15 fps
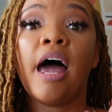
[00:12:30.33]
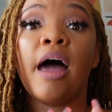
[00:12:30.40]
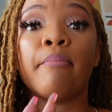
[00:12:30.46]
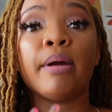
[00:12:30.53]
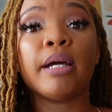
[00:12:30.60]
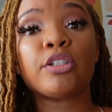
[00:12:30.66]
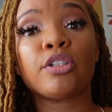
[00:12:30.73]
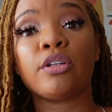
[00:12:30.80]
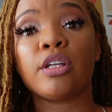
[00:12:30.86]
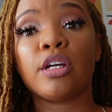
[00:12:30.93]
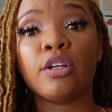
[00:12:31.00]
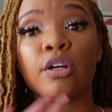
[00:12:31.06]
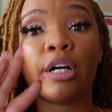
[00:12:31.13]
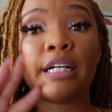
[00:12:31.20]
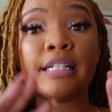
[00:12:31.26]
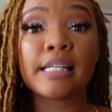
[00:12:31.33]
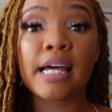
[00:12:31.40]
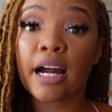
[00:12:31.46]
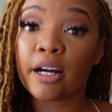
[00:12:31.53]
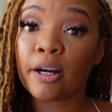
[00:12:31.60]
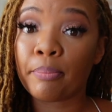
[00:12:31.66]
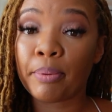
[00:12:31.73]
and make sure that your
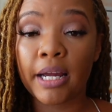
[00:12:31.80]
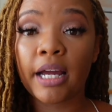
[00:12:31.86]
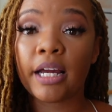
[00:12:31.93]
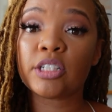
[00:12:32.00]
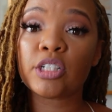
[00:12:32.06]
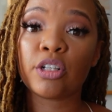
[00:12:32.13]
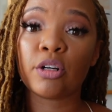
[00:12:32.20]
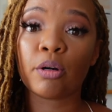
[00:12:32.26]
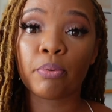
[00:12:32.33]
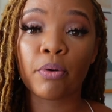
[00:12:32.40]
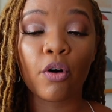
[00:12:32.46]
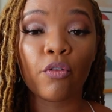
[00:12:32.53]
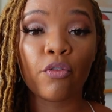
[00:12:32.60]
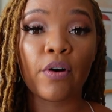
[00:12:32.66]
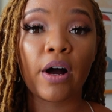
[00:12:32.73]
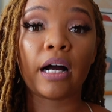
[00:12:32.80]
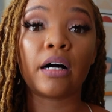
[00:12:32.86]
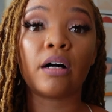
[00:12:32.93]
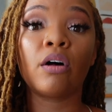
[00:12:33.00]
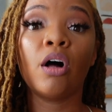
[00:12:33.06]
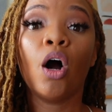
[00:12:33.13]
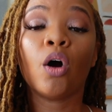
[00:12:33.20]
entire page and your
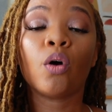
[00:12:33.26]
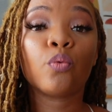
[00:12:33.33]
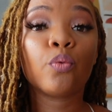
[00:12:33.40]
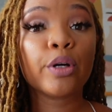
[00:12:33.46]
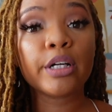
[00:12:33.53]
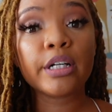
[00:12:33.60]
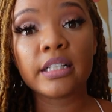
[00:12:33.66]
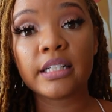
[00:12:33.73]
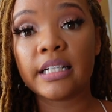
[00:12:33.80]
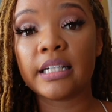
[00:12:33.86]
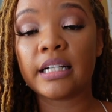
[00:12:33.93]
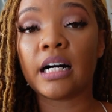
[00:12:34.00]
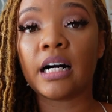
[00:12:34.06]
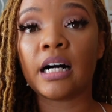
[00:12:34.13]
profile really